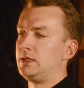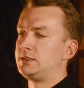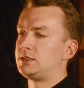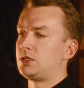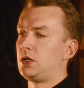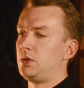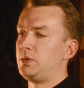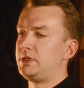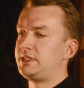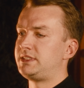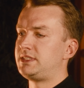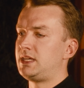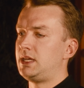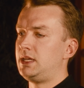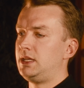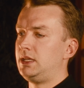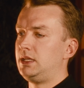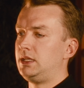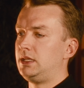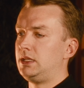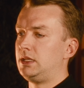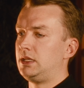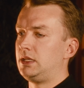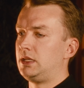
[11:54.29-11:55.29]
So I would
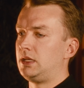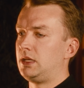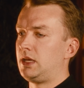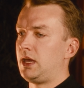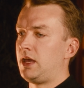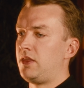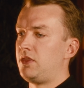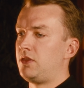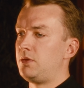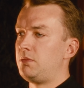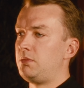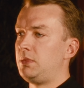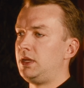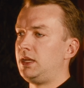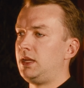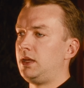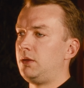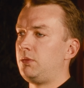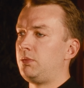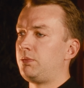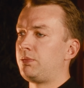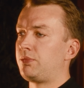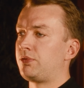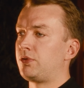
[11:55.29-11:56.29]
say at the
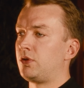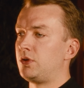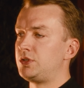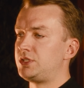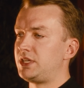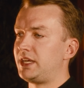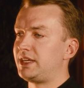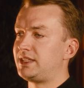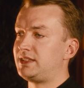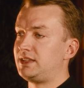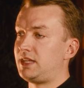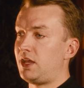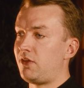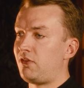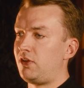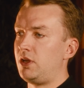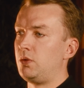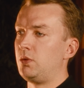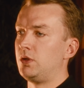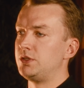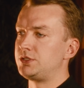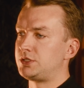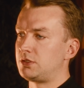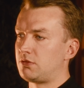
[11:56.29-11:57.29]
minute, projects definitely
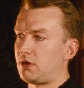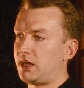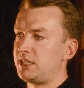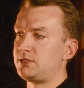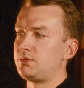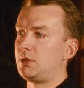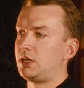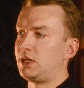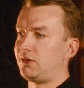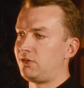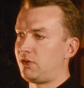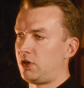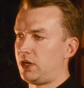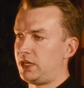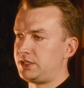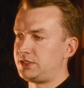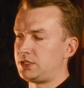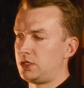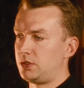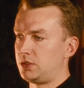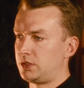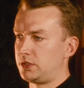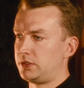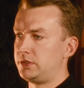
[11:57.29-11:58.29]
want to raise money via
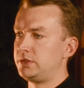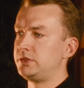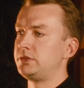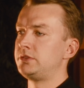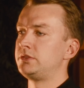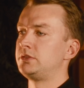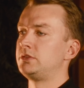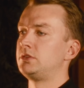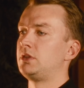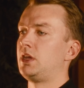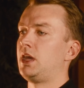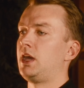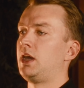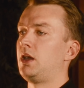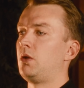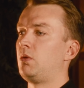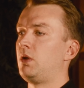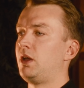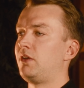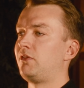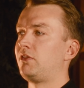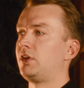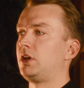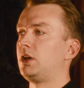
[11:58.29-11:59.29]
tokens.
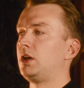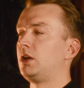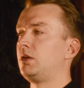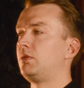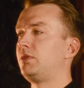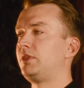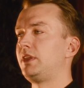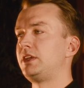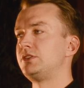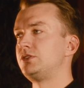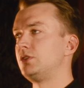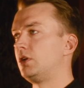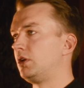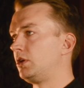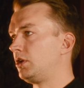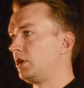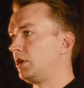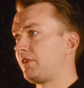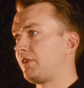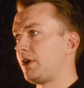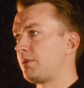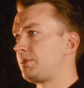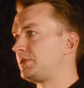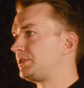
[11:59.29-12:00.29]
However, there's not a
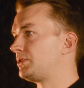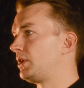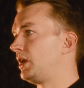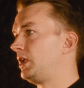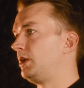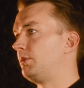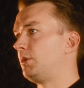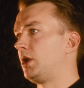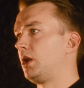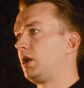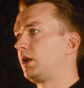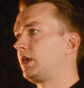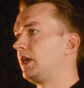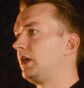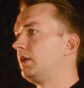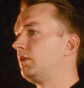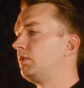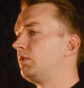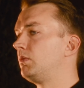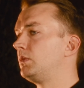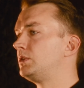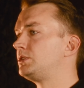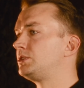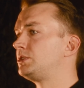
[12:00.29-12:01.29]
appetite in the market.
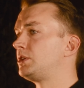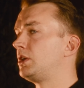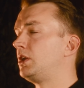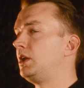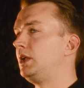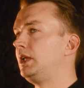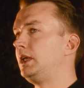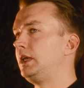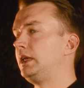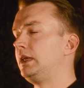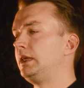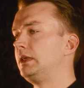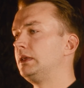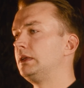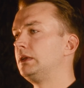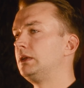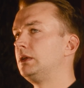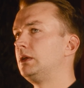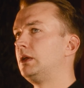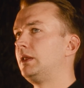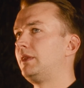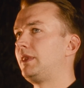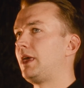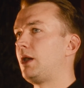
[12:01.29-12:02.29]
Certainly
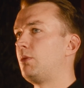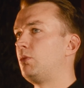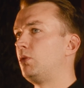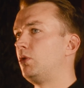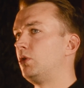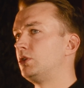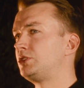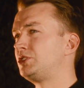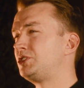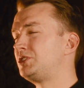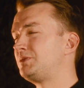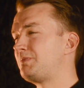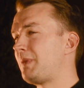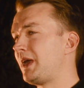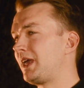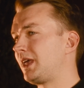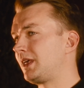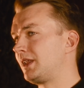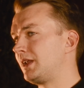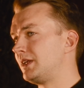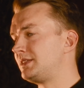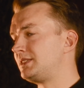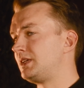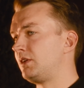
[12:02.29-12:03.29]
that more
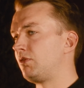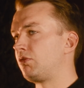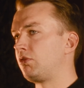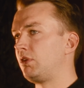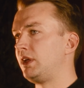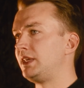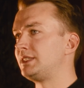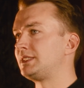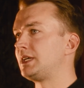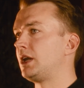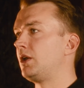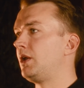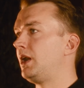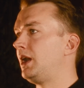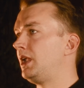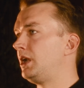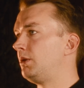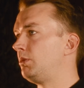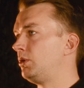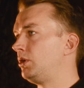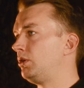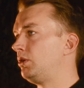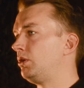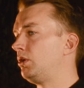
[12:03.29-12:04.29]
speculative retail
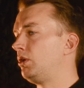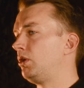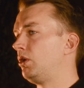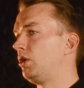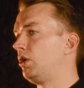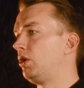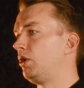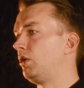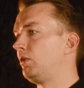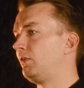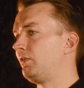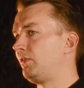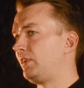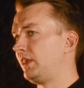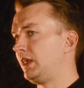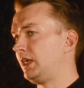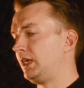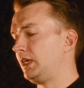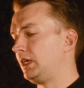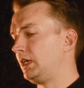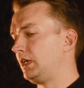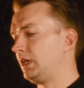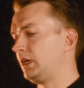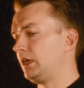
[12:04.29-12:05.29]
element of
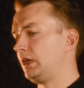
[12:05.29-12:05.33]
the